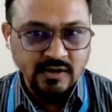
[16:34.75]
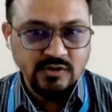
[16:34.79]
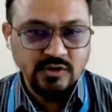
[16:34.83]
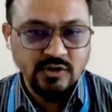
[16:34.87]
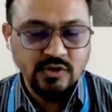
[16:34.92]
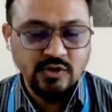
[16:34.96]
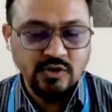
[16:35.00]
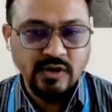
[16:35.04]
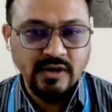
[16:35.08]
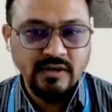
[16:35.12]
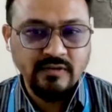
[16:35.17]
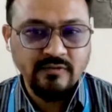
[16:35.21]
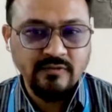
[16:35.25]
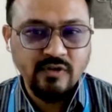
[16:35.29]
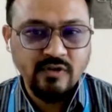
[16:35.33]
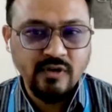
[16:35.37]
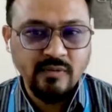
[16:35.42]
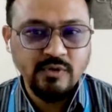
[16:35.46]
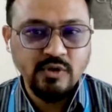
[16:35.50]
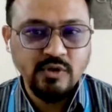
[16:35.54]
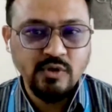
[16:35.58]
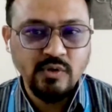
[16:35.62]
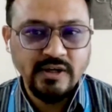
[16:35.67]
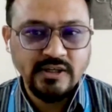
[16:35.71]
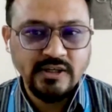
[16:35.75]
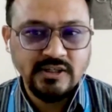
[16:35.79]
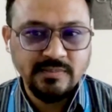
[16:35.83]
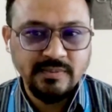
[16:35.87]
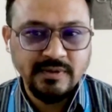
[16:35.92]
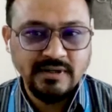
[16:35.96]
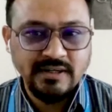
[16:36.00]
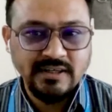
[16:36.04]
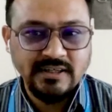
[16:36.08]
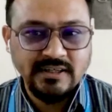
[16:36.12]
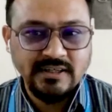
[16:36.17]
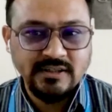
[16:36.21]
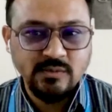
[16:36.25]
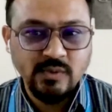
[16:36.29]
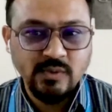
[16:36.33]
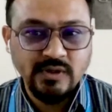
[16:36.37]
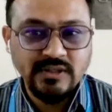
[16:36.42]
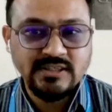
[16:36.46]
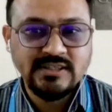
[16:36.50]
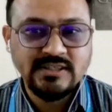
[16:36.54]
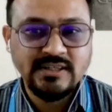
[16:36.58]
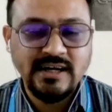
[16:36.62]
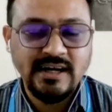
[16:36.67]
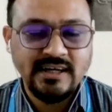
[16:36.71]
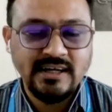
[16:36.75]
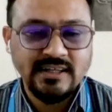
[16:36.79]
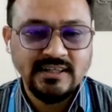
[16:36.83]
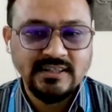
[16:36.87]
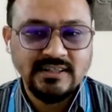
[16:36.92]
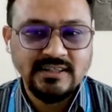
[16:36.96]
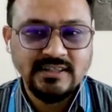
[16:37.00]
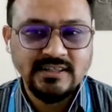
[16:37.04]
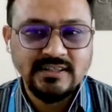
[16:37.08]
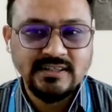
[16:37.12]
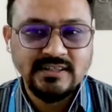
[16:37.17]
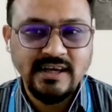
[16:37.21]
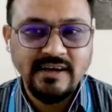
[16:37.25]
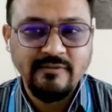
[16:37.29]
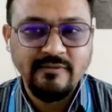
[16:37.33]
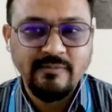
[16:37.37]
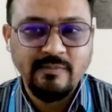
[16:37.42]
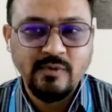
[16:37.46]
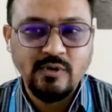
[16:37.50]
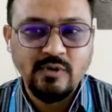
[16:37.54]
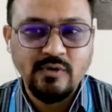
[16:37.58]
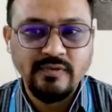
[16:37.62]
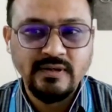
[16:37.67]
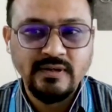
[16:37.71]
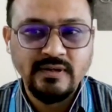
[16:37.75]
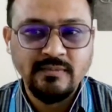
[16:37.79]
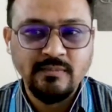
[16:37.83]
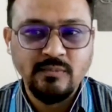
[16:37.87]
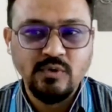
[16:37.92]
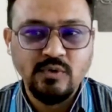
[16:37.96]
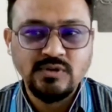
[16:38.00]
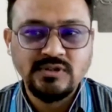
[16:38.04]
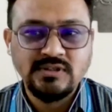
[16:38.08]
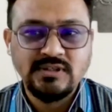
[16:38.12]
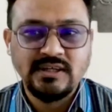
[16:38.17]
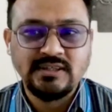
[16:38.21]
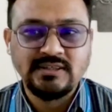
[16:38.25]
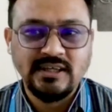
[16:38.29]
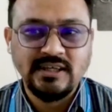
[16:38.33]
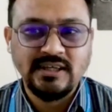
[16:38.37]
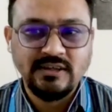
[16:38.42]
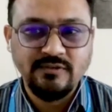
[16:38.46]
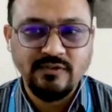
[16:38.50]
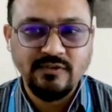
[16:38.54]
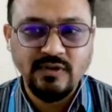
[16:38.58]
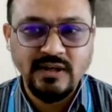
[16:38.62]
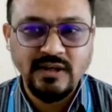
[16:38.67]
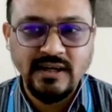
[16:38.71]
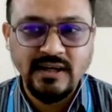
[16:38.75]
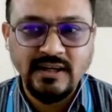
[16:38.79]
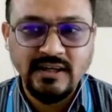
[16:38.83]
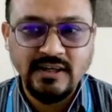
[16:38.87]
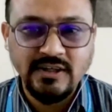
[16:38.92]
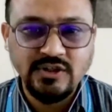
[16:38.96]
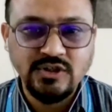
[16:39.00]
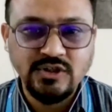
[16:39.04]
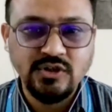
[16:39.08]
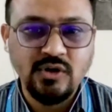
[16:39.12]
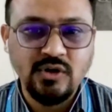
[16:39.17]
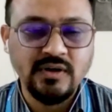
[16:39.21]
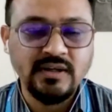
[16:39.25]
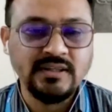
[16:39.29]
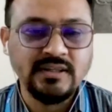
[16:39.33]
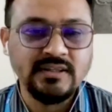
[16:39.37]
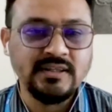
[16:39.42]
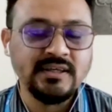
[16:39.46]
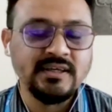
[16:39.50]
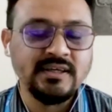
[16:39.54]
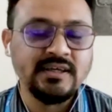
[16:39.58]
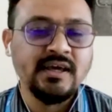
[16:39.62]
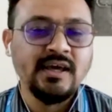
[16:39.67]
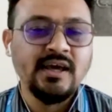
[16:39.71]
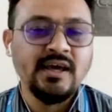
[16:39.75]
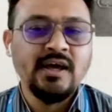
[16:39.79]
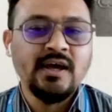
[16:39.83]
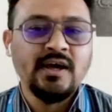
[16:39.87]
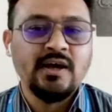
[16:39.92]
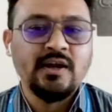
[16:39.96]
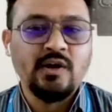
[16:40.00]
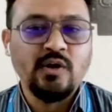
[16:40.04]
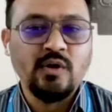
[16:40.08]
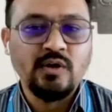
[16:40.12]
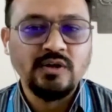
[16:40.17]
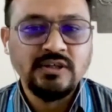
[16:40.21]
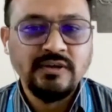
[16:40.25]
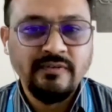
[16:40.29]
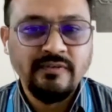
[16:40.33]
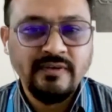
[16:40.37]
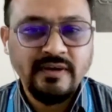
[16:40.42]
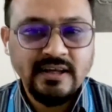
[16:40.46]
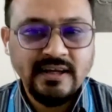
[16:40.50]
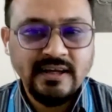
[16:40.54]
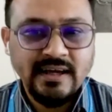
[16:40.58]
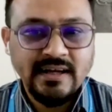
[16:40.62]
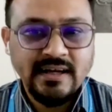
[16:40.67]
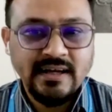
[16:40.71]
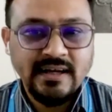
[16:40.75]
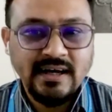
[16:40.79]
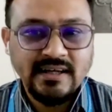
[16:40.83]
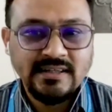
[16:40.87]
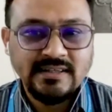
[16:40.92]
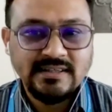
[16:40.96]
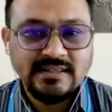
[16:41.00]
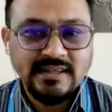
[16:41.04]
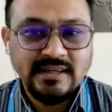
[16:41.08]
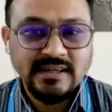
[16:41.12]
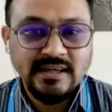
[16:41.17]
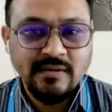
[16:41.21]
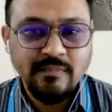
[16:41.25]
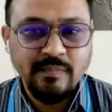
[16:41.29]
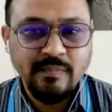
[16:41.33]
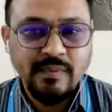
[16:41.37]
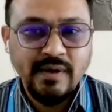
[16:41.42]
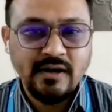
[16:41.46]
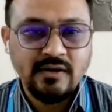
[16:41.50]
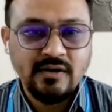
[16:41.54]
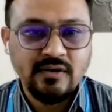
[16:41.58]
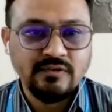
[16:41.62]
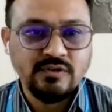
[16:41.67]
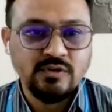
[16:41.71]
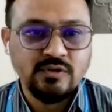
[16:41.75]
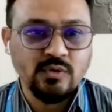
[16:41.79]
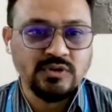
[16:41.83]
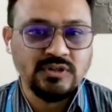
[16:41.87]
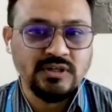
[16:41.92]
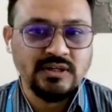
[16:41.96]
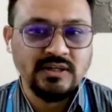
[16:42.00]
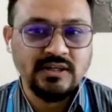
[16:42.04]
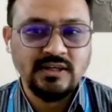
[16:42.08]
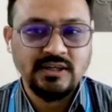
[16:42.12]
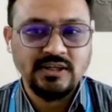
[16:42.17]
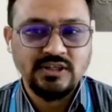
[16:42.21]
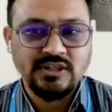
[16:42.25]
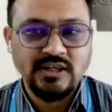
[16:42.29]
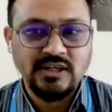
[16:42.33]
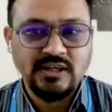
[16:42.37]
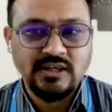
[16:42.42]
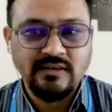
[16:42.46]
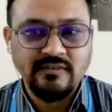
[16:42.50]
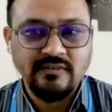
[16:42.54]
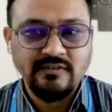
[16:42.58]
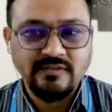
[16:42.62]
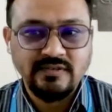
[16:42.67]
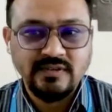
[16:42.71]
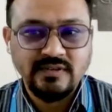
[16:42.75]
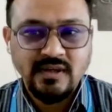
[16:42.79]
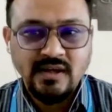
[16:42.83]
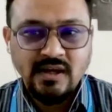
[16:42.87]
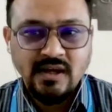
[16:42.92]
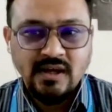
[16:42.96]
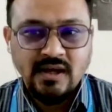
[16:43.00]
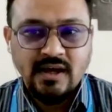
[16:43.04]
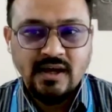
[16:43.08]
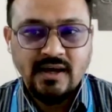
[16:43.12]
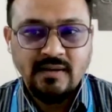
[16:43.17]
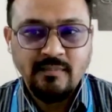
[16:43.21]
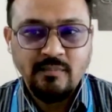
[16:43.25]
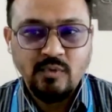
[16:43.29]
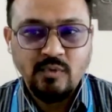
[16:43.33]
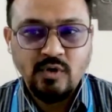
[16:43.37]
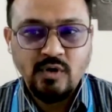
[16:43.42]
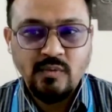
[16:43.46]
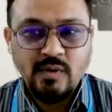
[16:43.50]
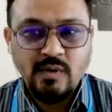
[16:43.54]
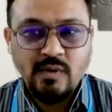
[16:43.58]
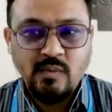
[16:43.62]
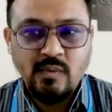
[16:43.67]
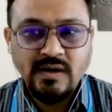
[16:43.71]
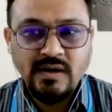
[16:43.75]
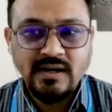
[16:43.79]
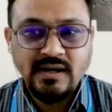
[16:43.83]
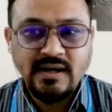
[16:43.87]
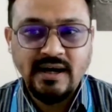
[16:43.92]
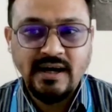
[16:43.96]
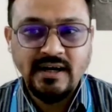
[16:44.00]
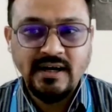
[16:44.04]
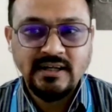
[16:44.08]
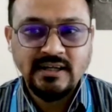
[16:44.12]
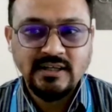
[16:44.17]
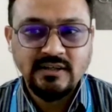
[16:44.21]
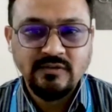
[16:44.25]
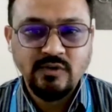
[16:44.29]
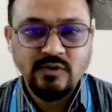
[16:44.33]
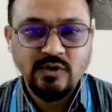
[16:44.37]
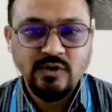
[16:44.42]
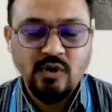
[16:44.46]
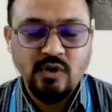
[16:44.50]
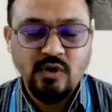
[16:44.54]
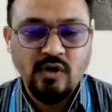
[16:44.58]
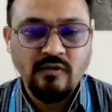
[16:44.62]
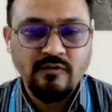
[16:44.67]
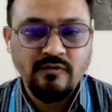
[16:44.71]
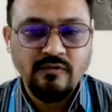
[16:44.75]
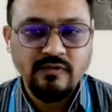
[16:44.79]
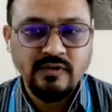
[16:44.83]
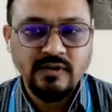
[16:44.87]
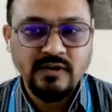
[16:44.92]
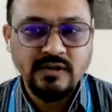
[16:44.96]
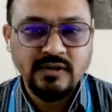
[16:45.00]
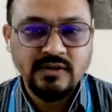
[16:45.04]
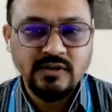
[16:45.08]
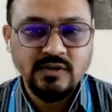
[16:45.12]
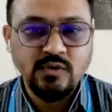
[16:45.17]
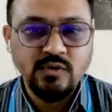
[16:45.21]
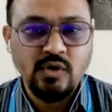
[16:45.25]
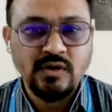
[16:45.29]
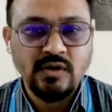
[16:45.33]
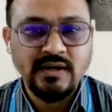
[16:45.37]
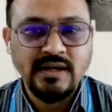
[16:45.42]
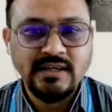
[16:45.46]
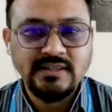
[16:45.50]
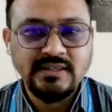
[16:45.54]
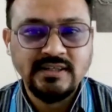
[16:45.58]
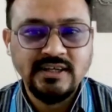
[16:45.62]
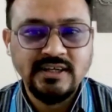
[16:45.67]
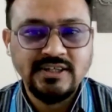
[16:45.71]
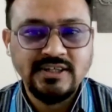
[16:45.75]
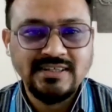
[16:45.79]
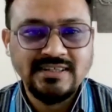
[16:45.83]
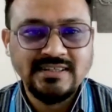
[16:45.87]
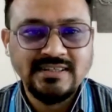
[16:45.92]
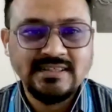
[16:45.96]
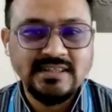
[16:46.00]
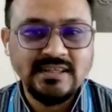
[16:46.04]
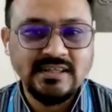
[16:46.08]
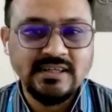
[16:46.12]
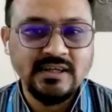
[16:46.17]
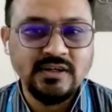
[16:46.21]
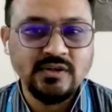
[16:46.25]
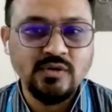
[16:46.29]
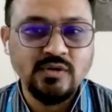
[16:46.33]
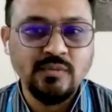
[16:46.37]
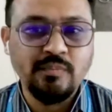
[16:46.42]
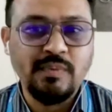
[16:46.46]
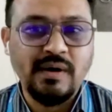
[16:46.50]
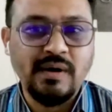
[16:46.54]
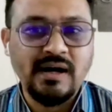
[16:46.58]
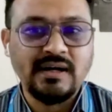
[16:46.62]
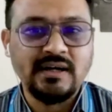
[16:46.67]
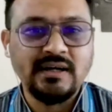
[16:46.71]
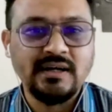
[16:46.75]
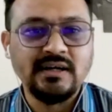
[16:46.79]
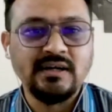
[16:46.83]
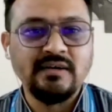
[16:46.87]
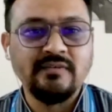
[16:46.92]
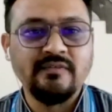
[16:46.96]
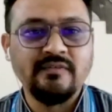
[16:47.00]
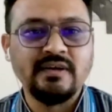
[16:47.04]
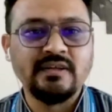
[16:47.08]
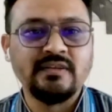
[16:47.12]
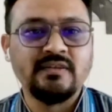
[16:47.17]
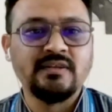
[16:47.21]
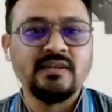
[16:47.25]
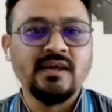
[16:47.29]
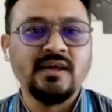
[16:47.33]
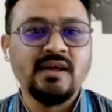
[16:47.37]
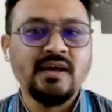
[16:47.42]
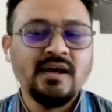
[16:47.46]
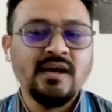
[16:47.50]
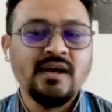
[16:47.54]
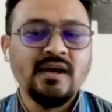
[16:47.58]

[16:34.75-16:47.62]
So, drawing from your expertise, what strategies have proven most successful in ensuring the longevity and lasting impact of social initiatives? And moreover, what guidance would you offer to organizations seeking to partner with